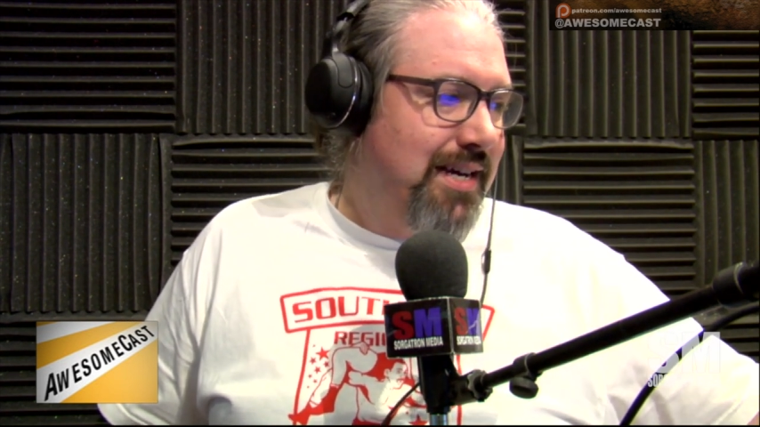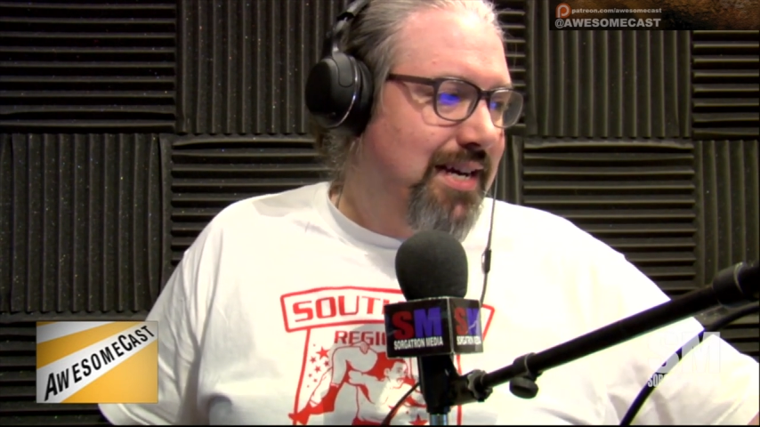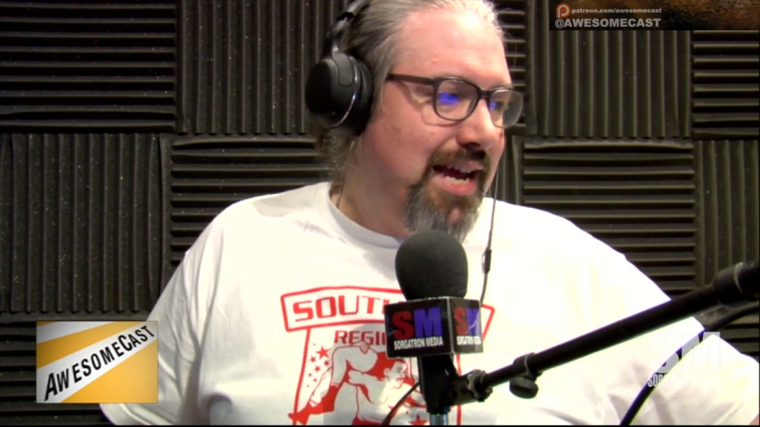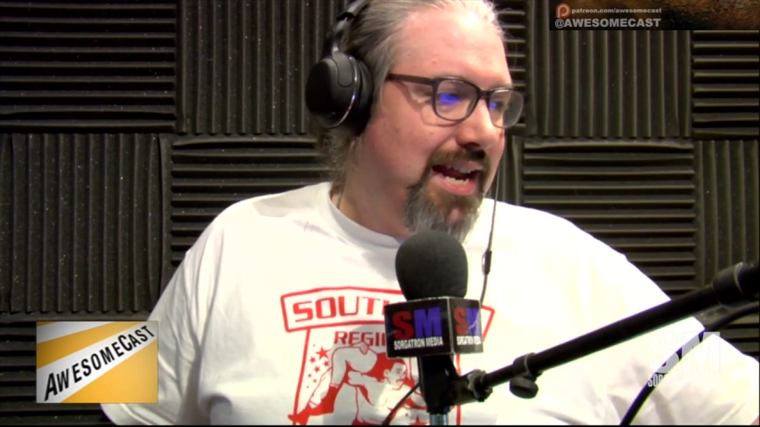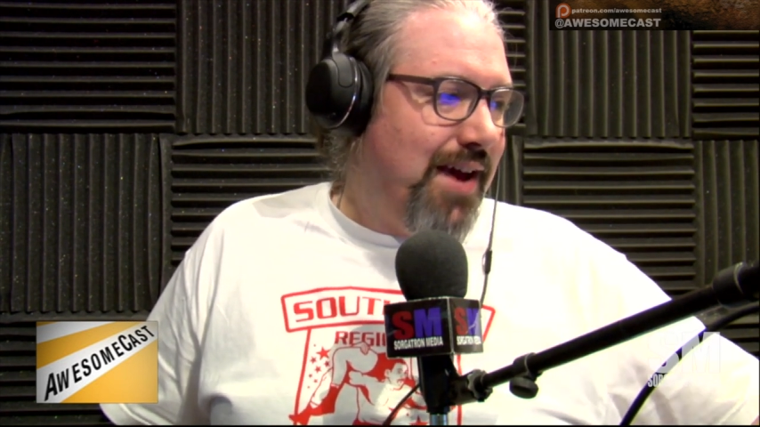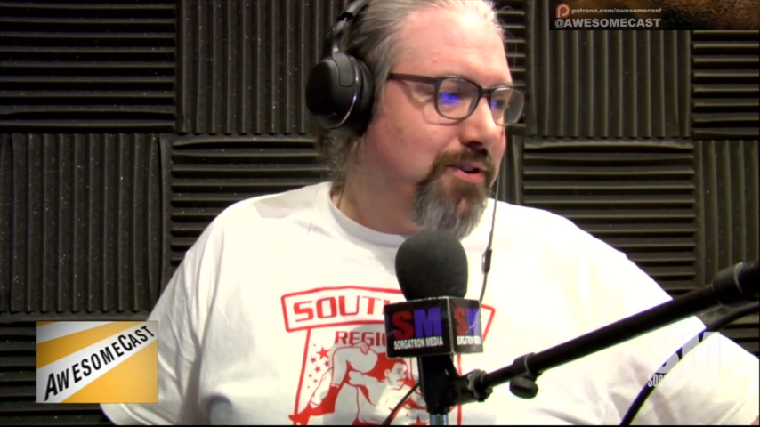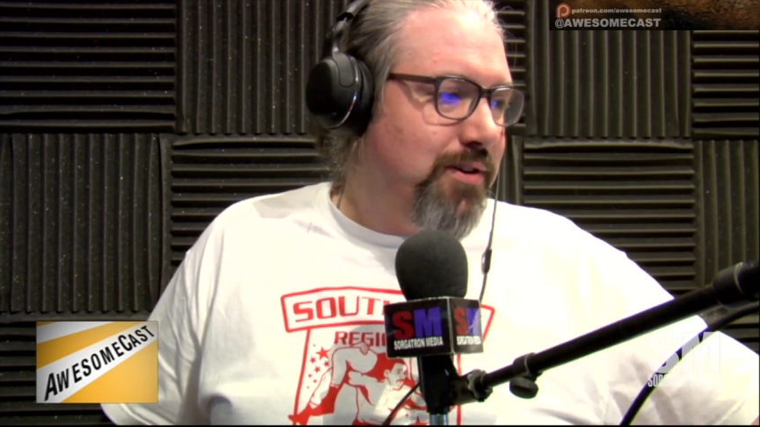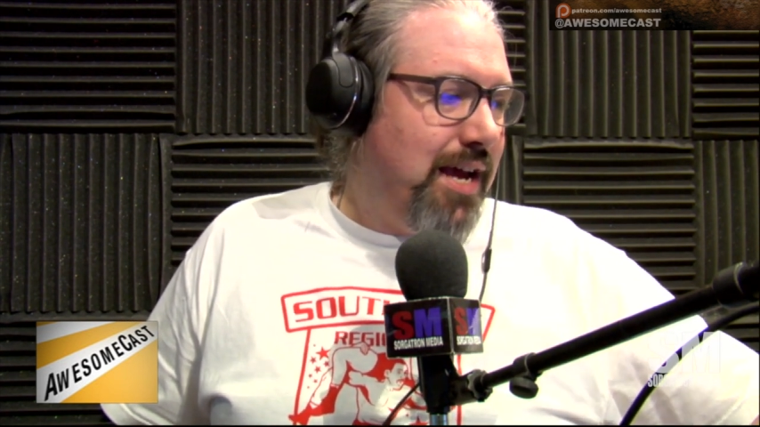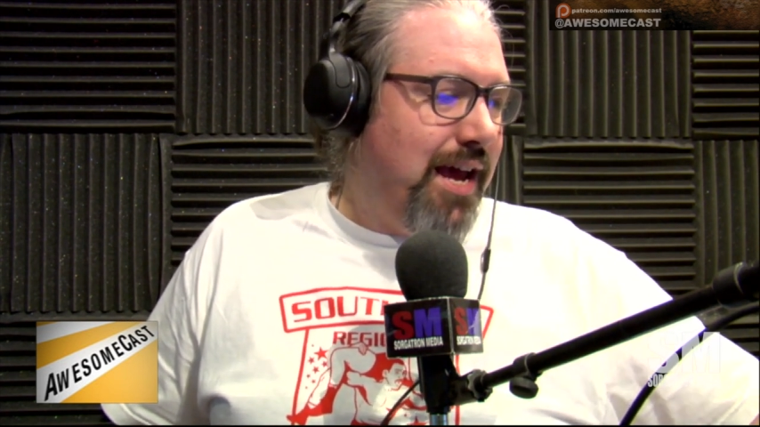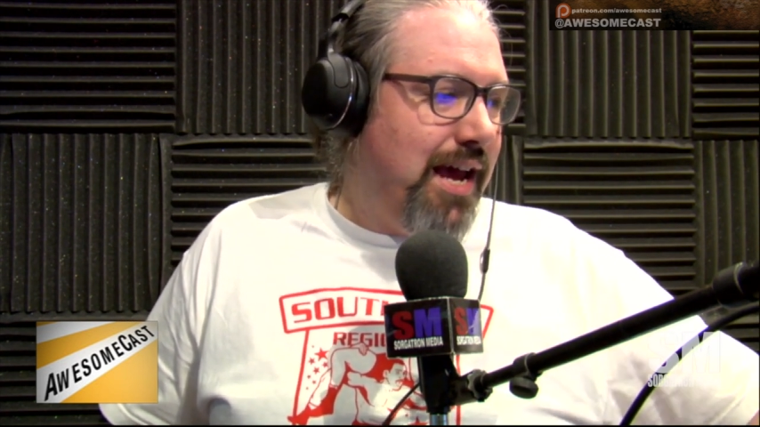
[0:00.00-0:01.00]

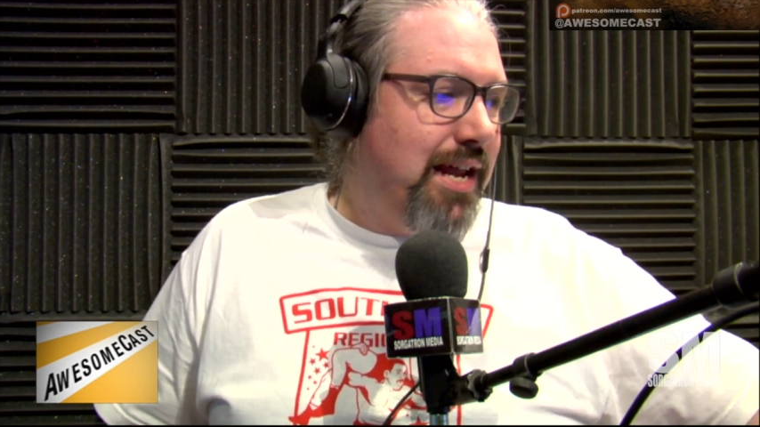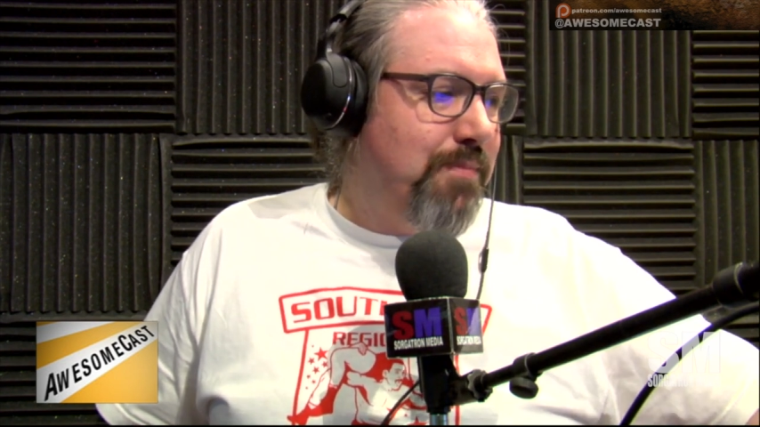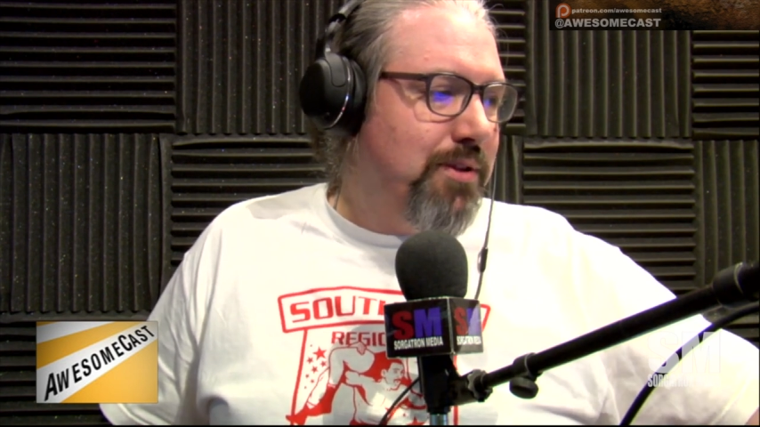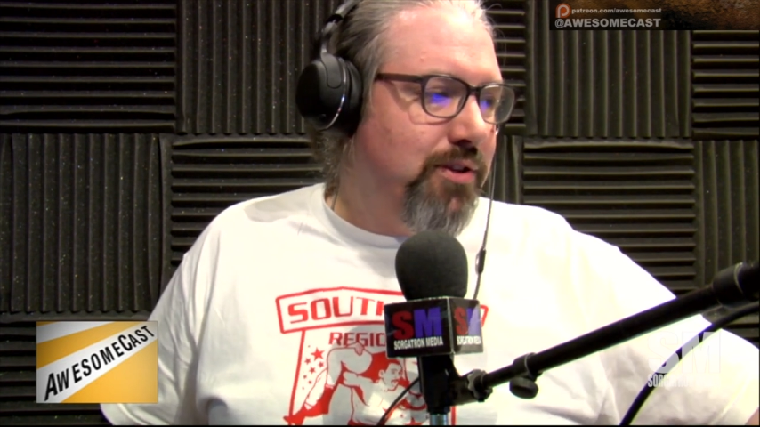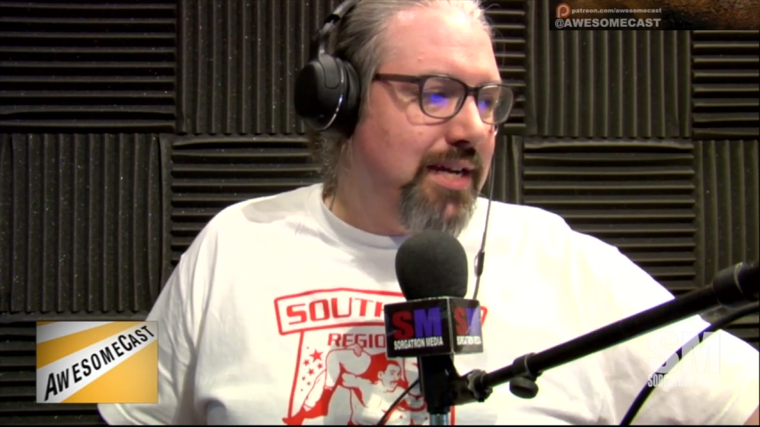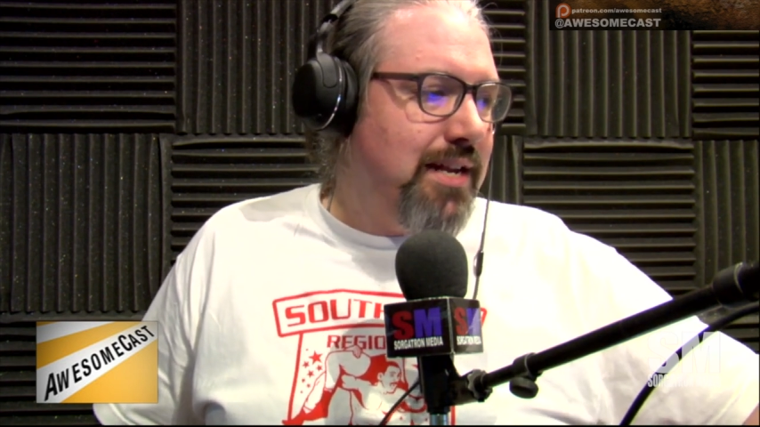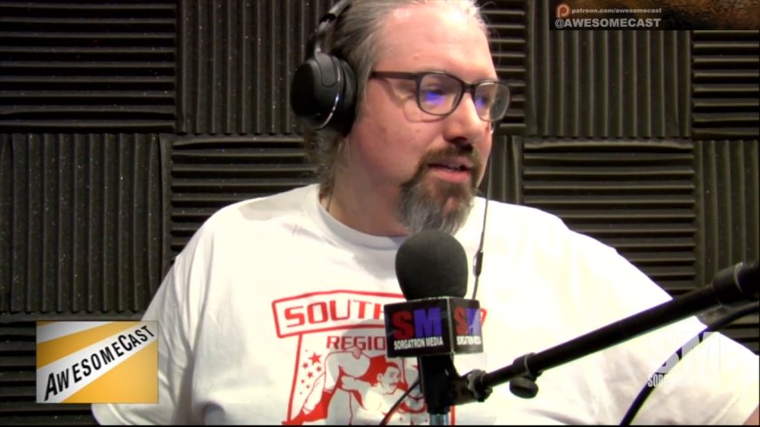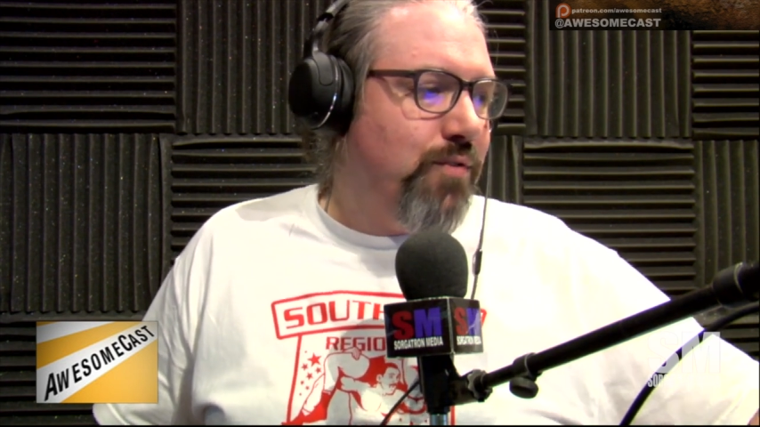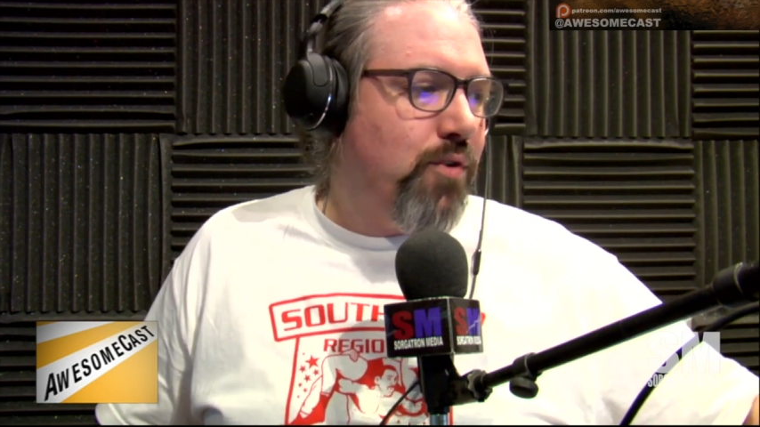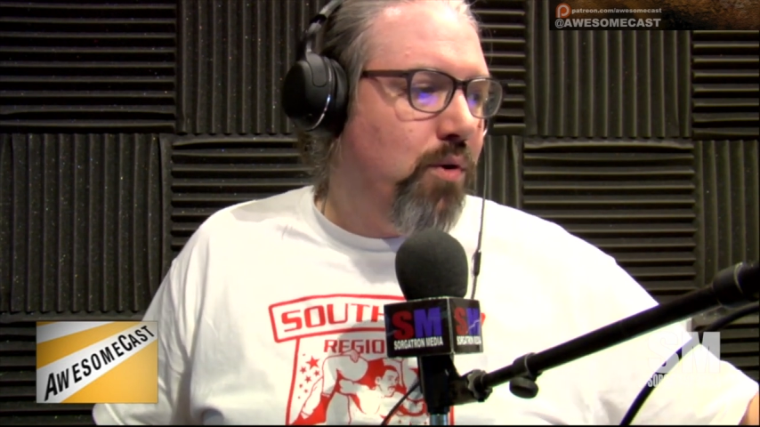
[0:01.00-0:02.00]
I've been looking at this
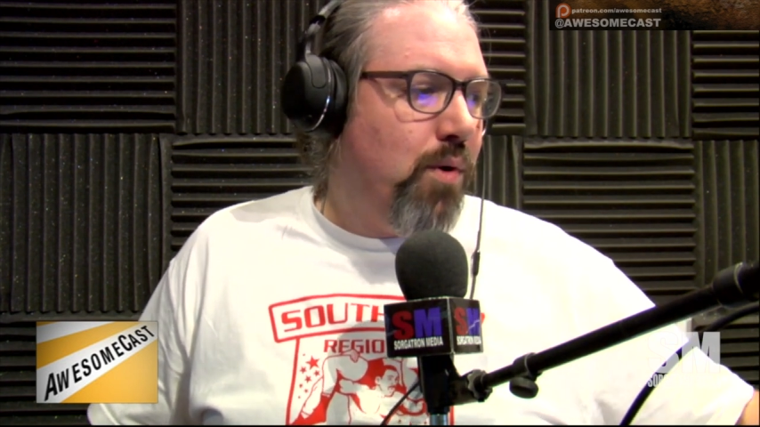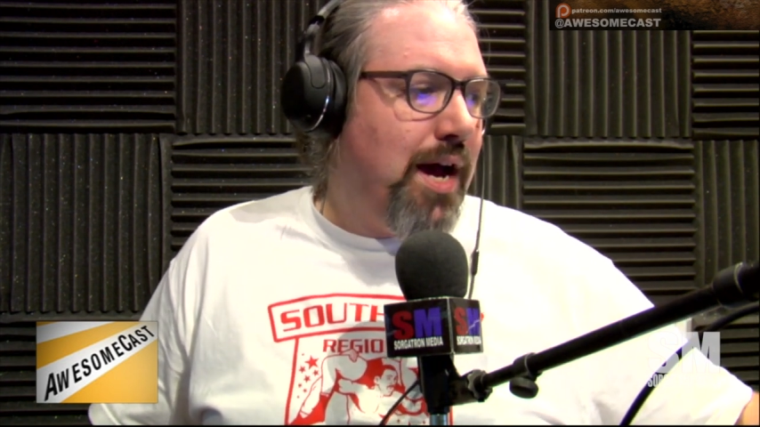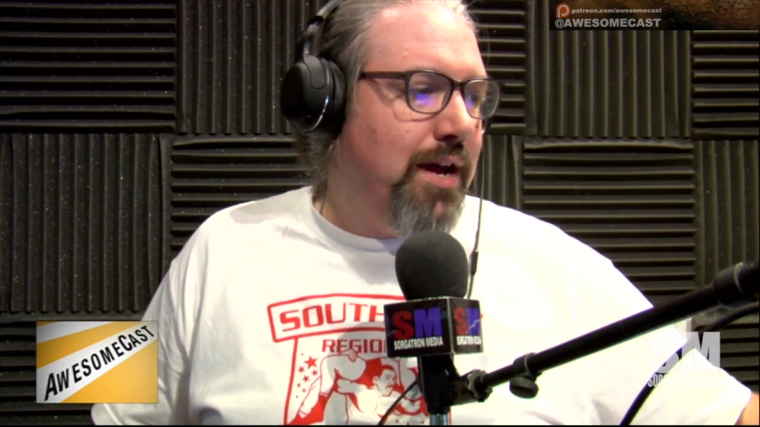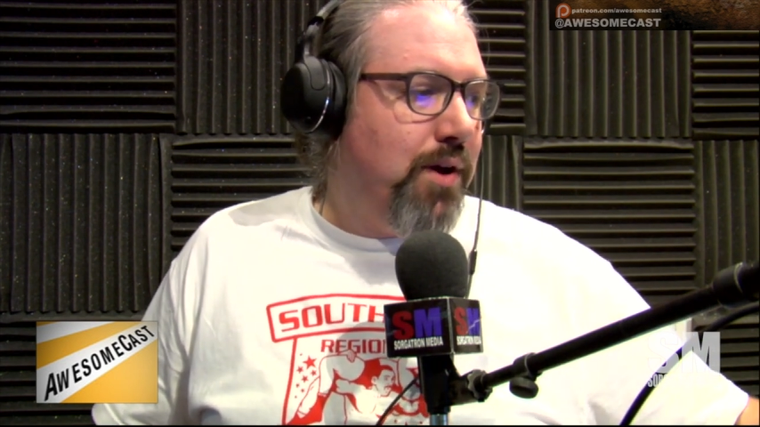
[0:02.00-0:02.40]
for a while.